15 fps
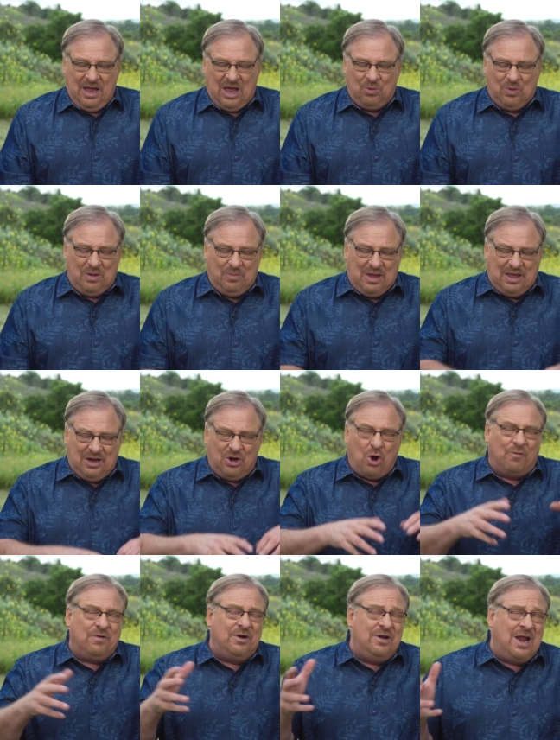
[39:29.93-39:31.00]
And we meet in
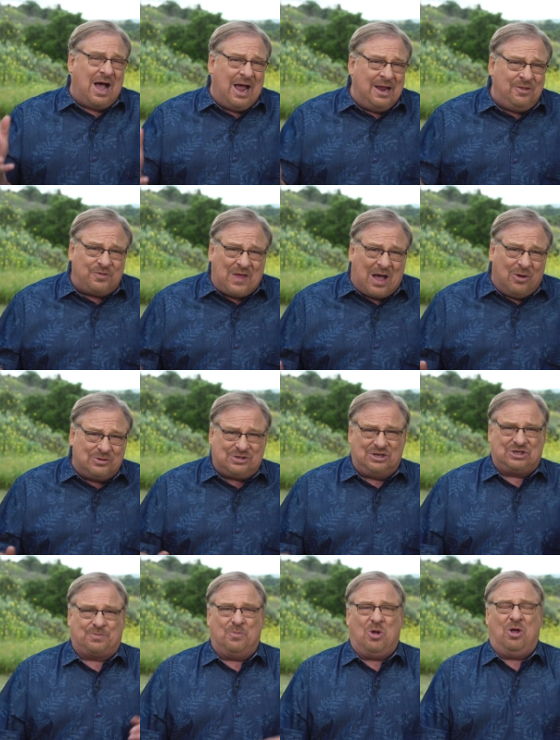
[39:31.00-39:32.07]
over
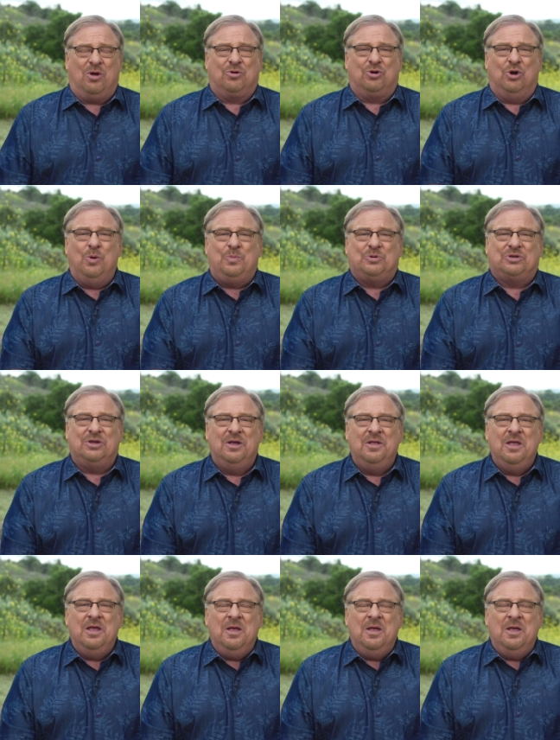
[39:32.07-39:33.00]
9,000 small groups.